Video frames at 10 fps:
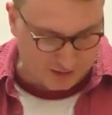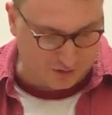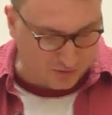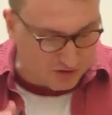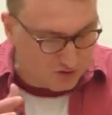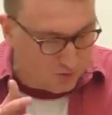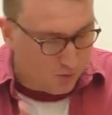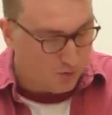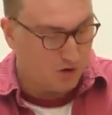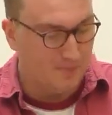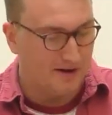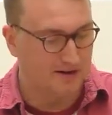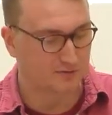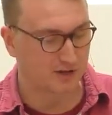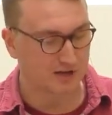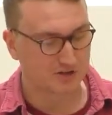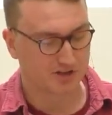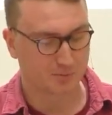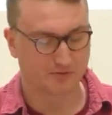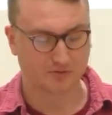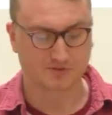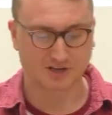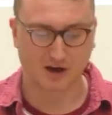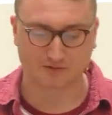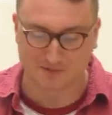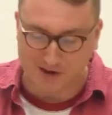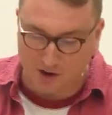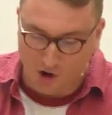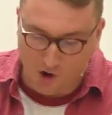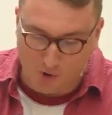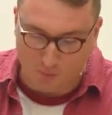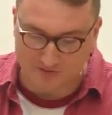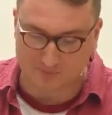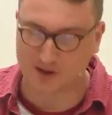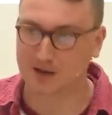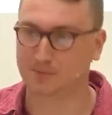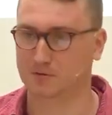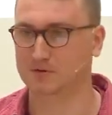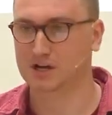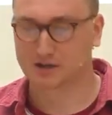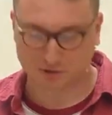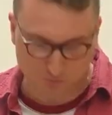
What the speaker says: to restore humanity's relationship with himself, to make a home with his people, to